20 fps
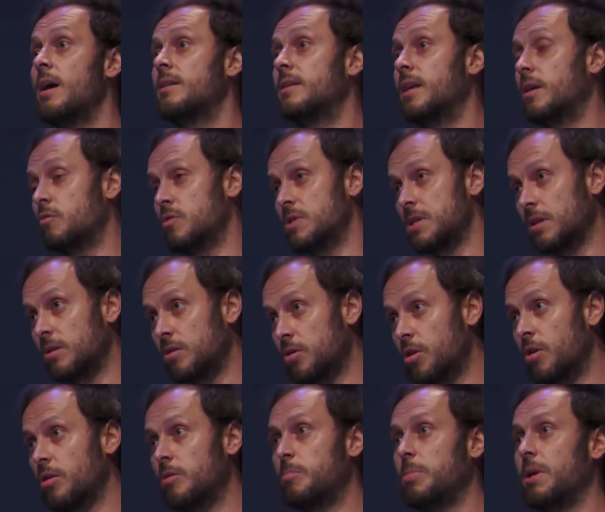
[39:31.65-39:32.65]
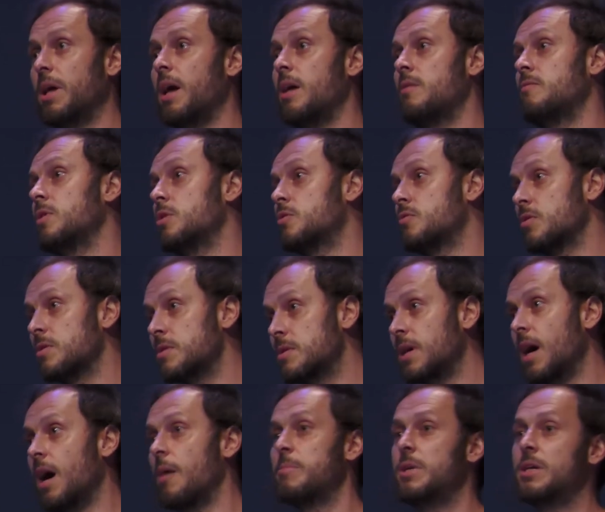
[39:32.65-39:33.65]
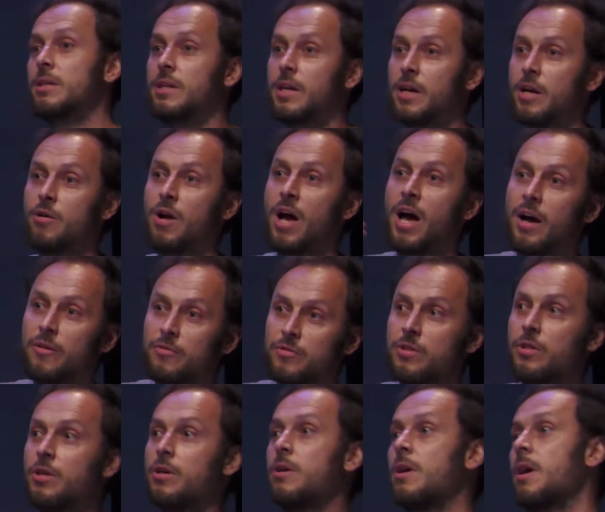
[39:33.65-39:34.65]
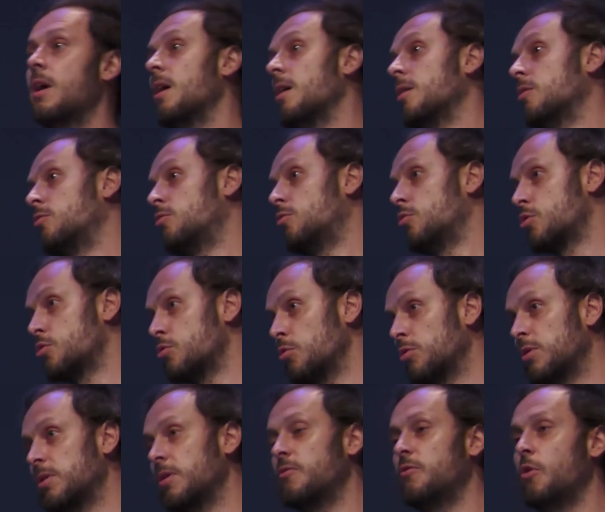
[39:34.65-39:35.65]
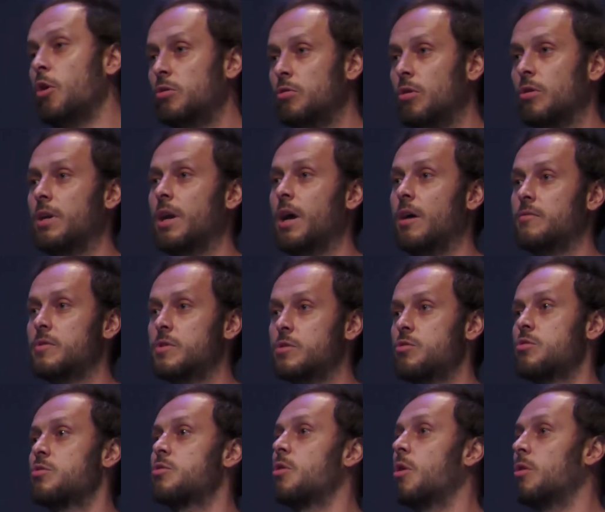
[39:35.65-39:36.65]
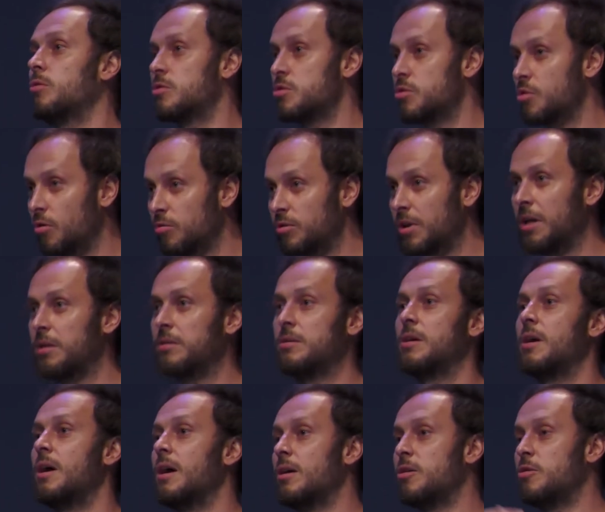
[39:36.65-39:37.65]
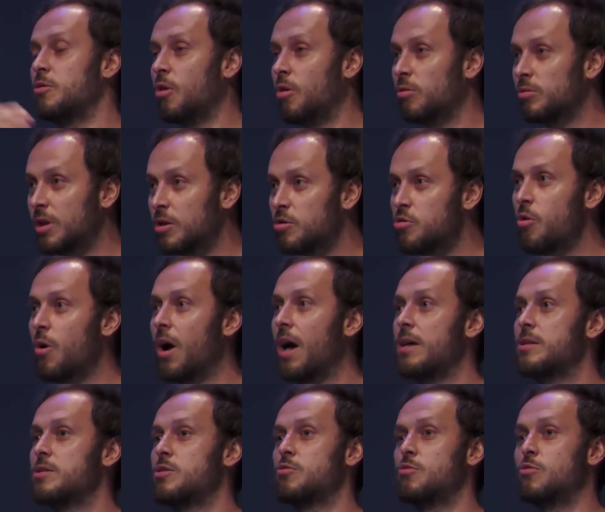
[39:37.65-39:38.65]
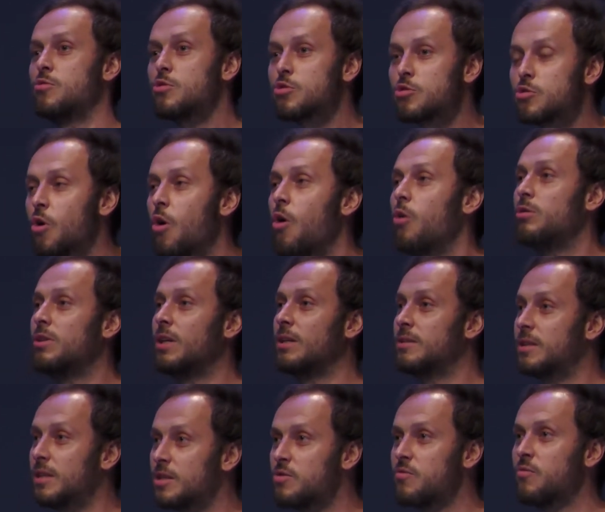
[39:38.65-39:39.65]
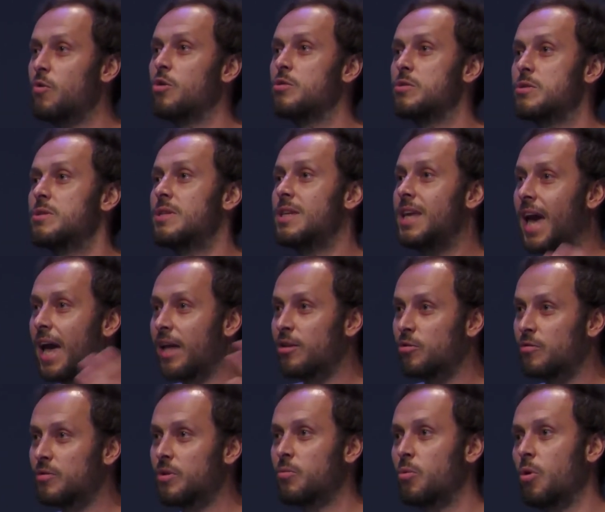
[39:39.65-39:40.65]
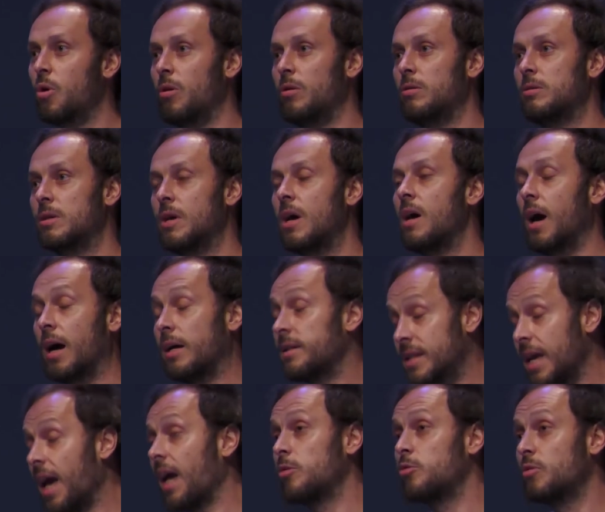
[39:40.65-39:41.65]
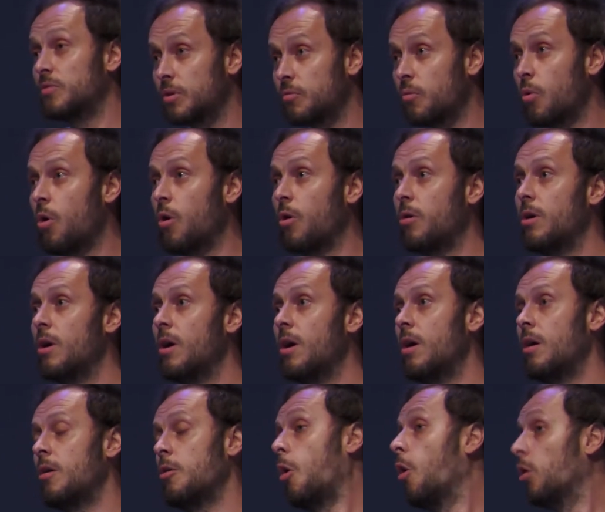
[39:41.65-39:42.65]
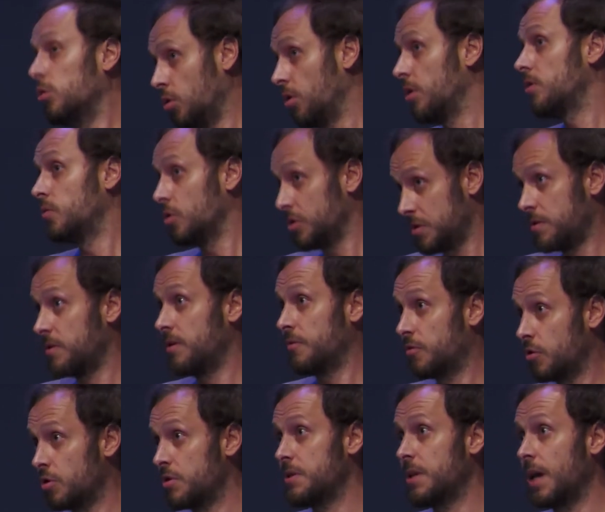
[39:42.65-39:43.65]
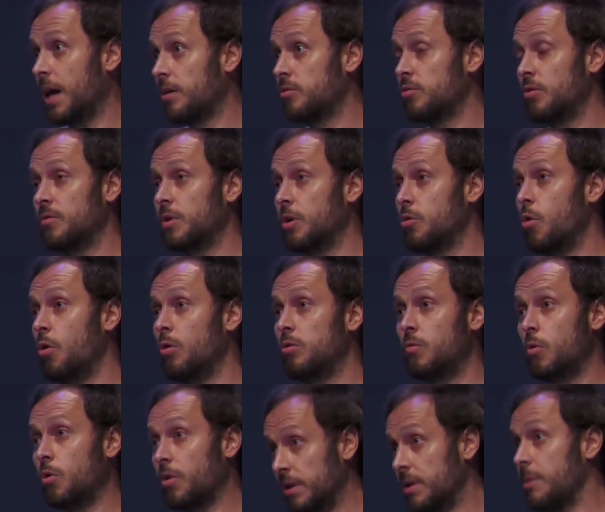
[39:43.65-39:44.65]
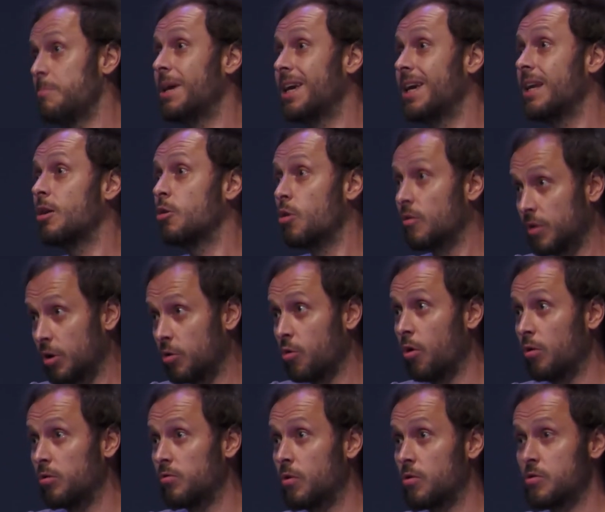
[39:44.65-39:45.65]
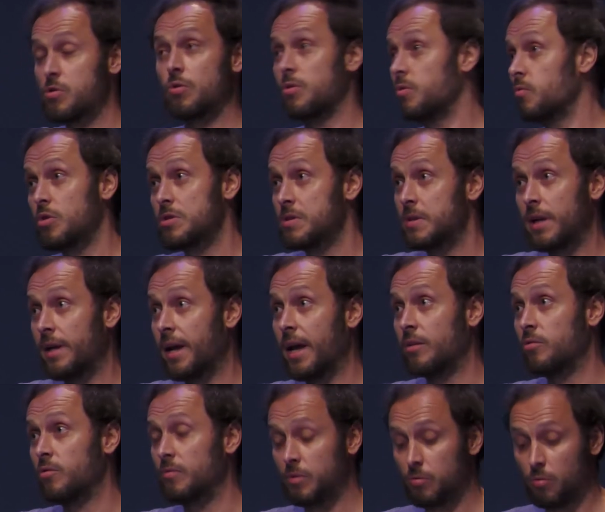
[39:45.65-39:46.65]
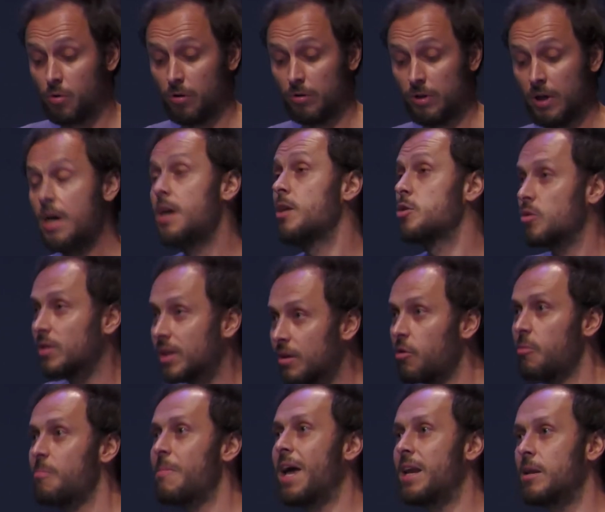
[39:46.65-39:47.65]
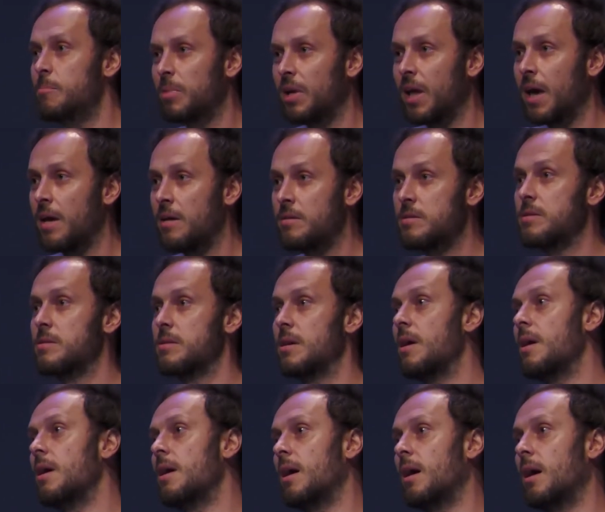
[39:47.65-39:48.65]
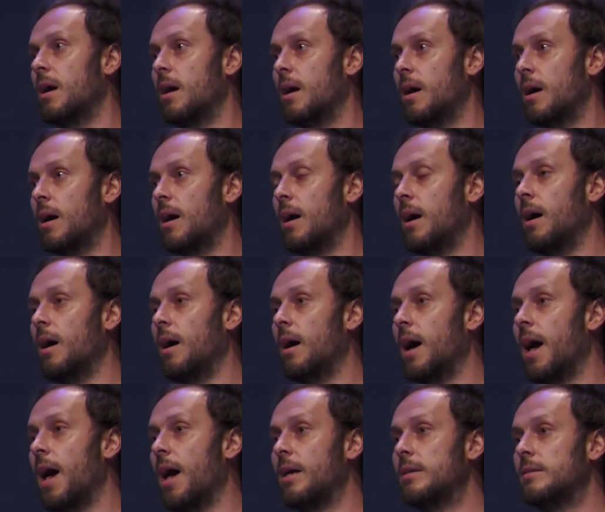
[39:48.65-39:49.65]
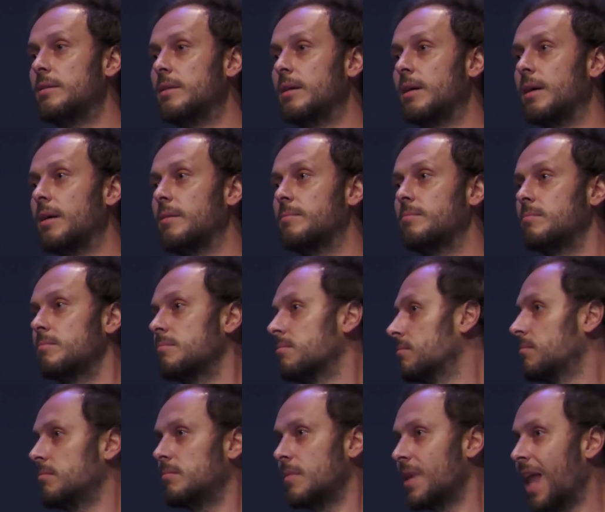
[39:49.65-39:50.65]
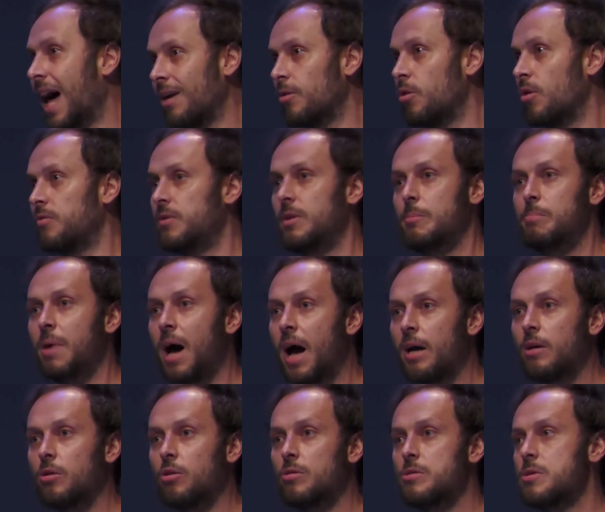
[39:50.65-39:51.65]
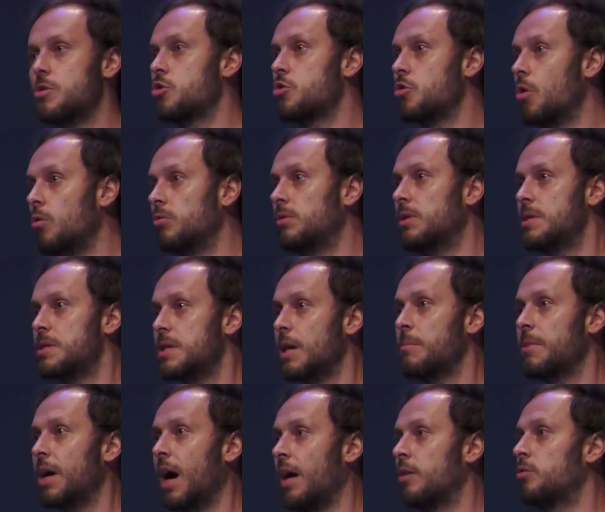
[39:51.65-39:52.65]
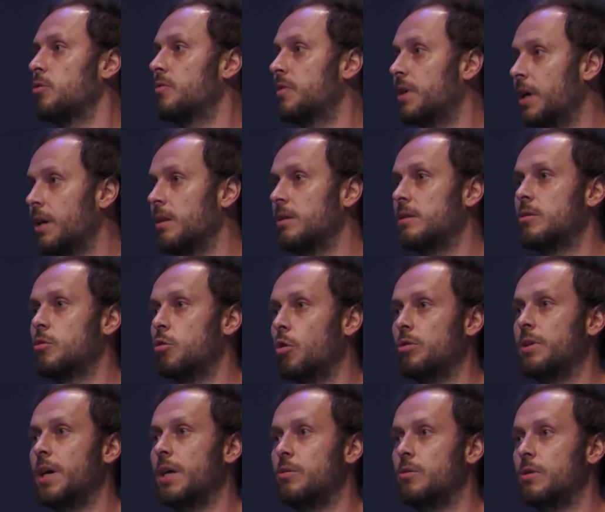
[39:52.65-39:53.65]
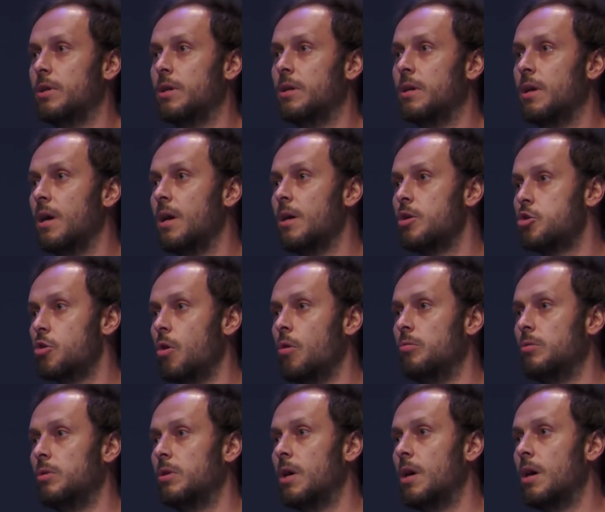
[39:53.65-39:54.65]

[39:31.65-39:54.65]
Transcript: There was a third plane which was coming thereafter to shoot the photographs, show, so that you know the U S could show that this was the end of the world, uh, the end of the war. Although it was the first act of the Cold War and the beginning of the Cold War, so it wasn't an end of the world. So there were many planes, uh, uh, uh, and uh, none of the pilots showed the same kind of guilt Claude Eatherly showed.